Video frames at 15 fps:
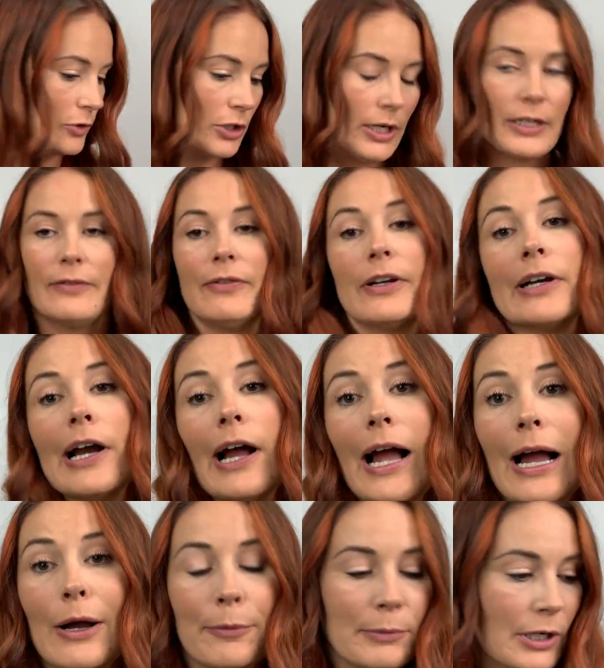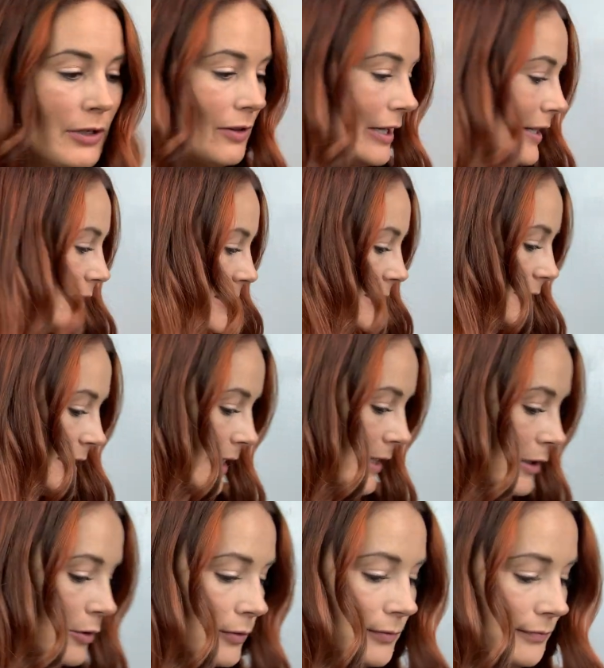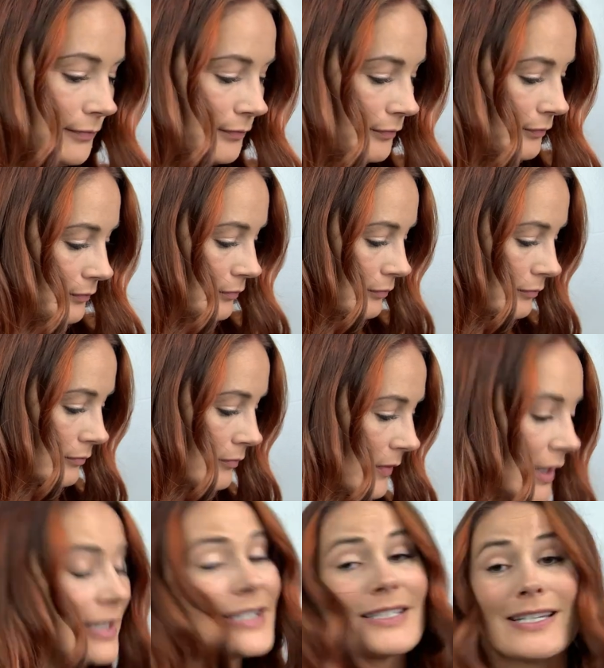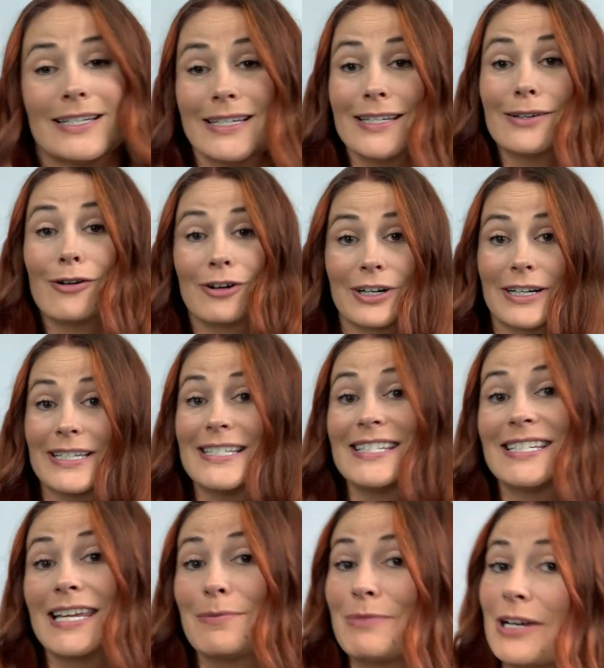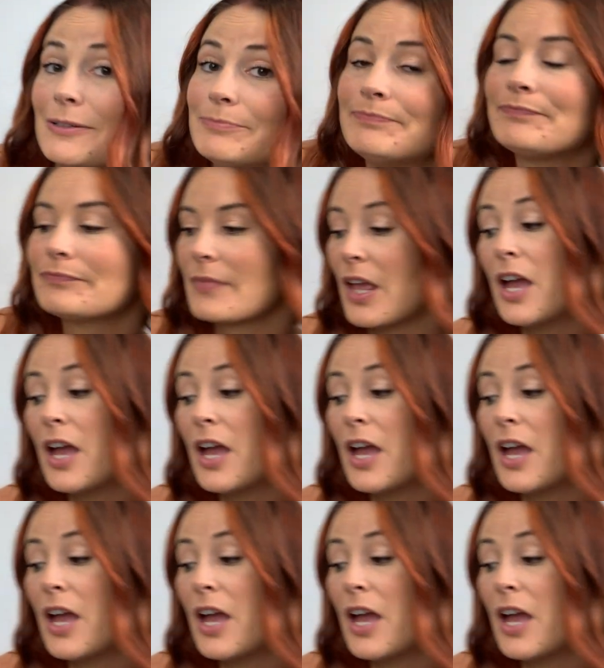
trying to figure out how I'm gonna lay these down, because I did already steam them.